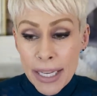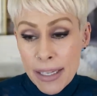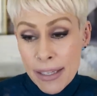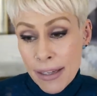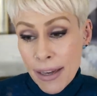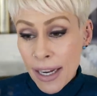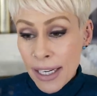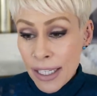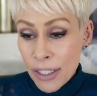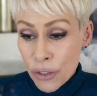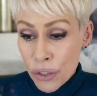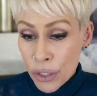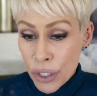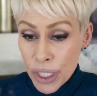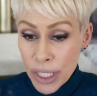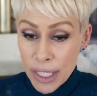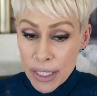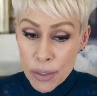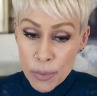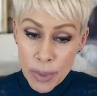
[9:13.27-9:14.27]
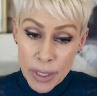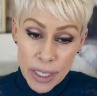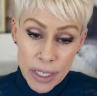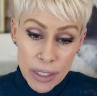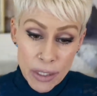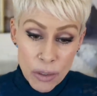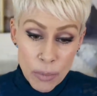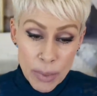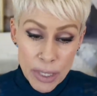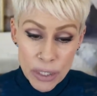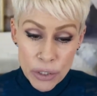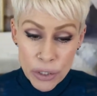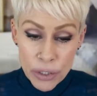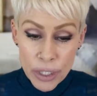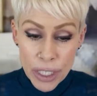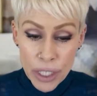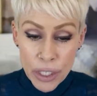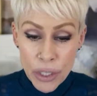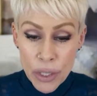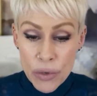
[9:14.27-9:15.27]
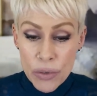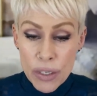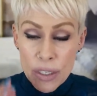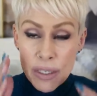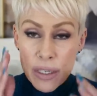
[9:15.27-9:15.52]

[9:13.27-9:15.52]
he's kind of dirty, he's wearing a little bit of dirty clothes,